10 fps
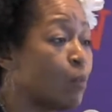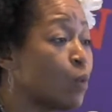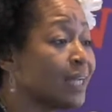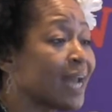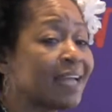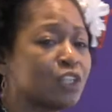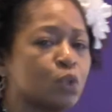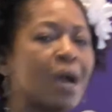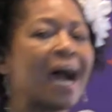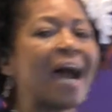And what did I
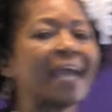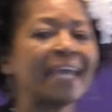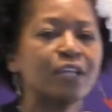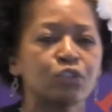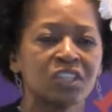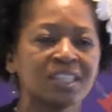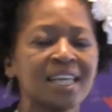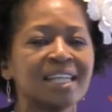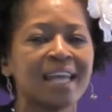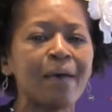do? I
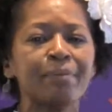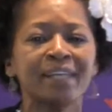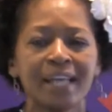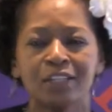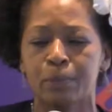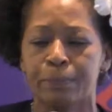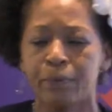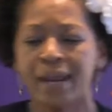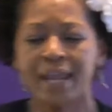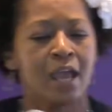interceded, I began to
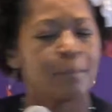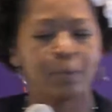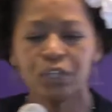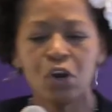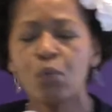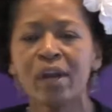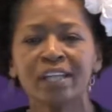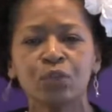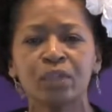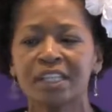pray, but
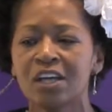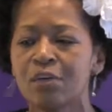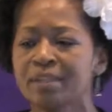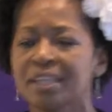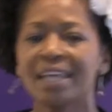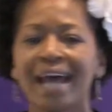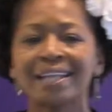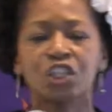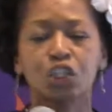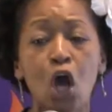nowhere do it tell me that
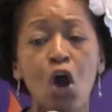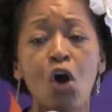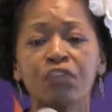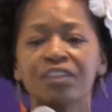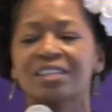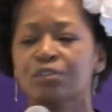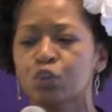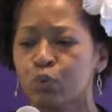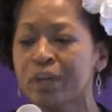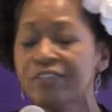Lot saw
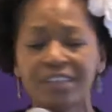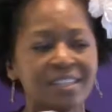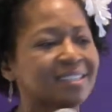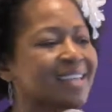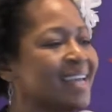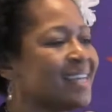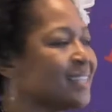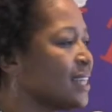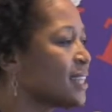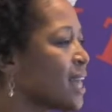this grievous
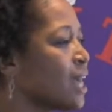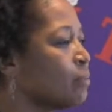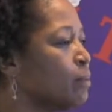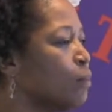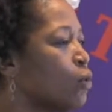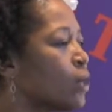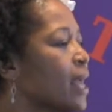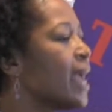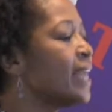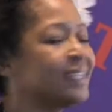things inside of him more
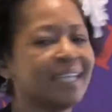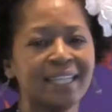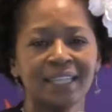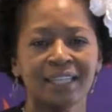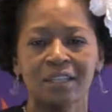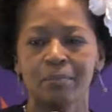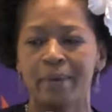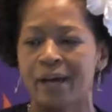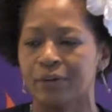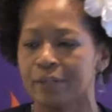and did anything
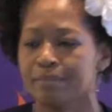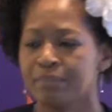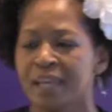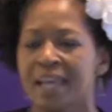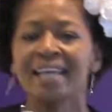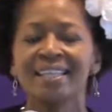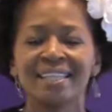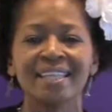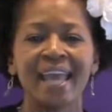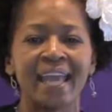about it. He
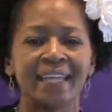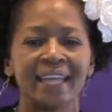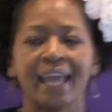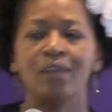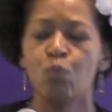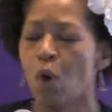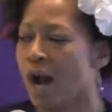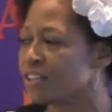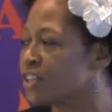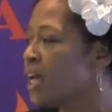sat and
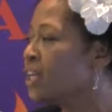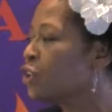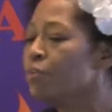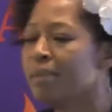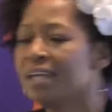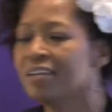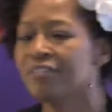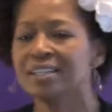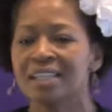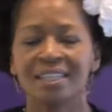watched. Too many
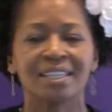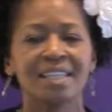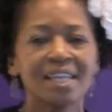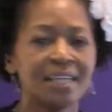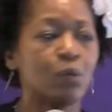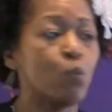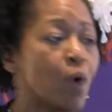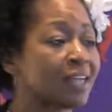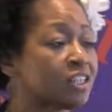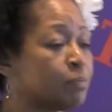of us are sitting and
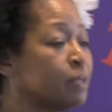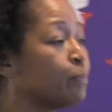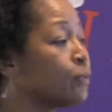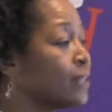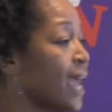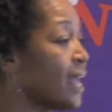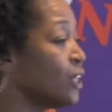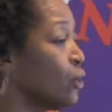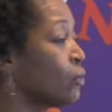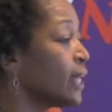watching people die
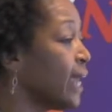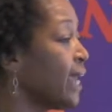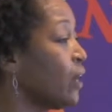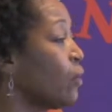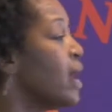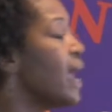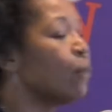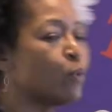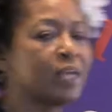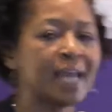and go to hell
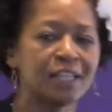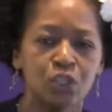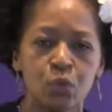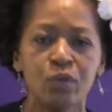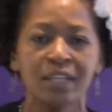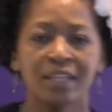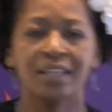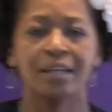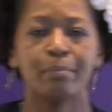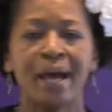and we're not doing
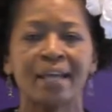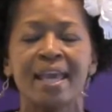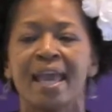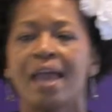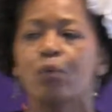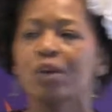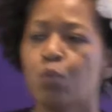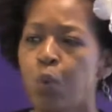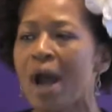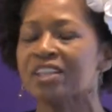anything about it. And
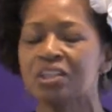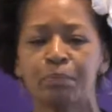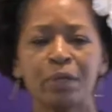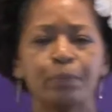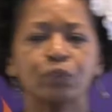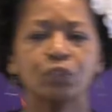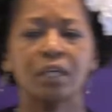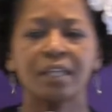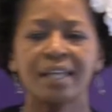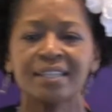we watching people
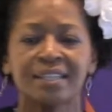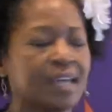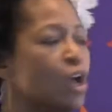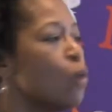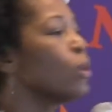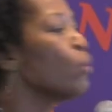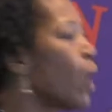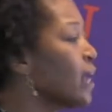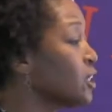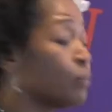in their sin. We
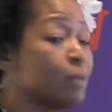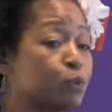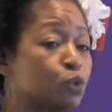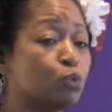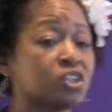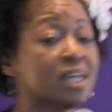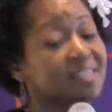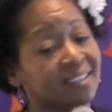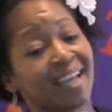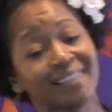watching people do
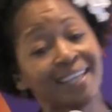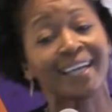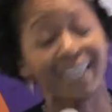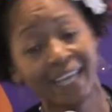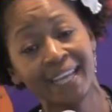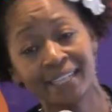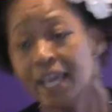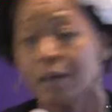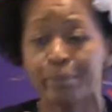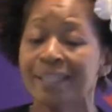sins that they think are
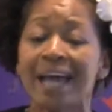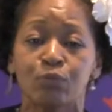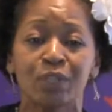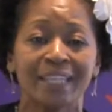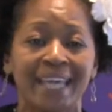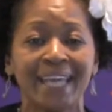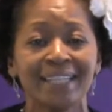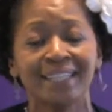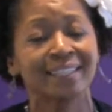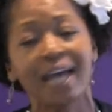hidden, but not really
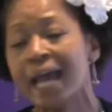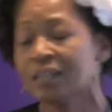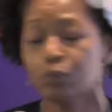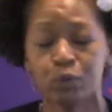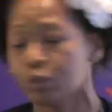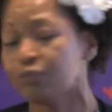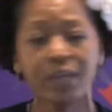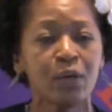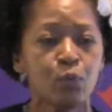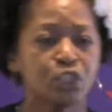hidden because God will
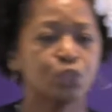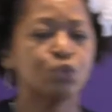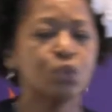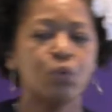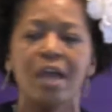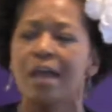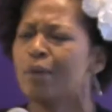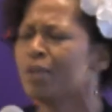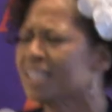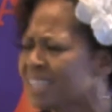reveal what you're doing.
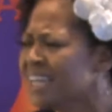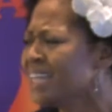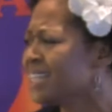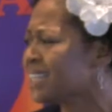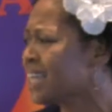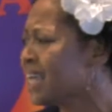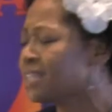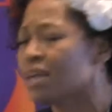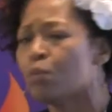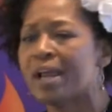And we see these
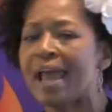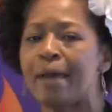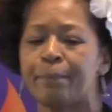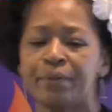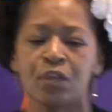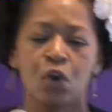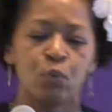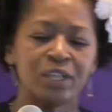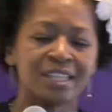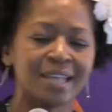things and what happens?
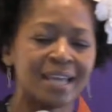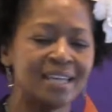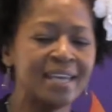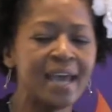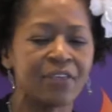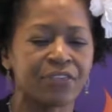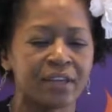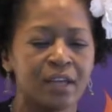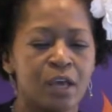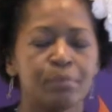We say
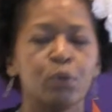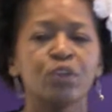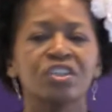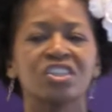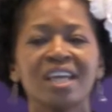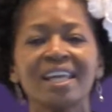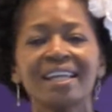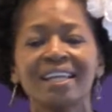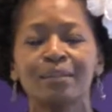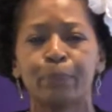nothing. But we're
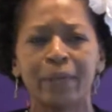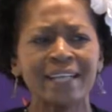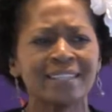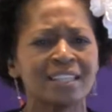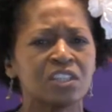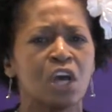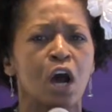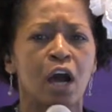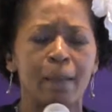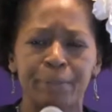sitting in places
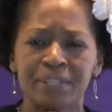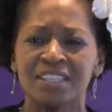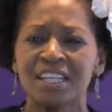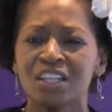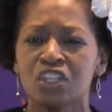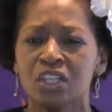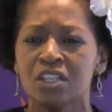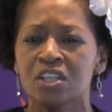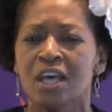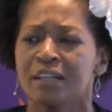and
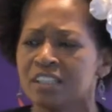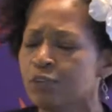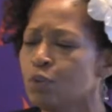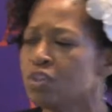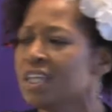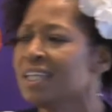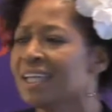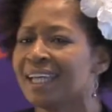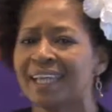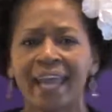positions because if you're
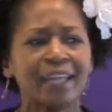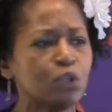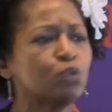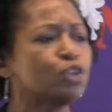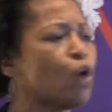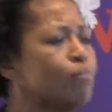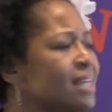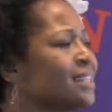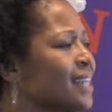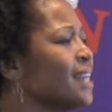sitting in the gate, you don't
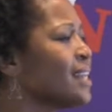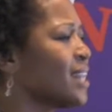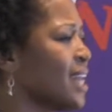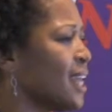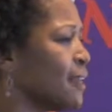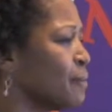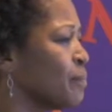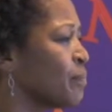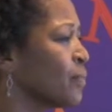miss anything.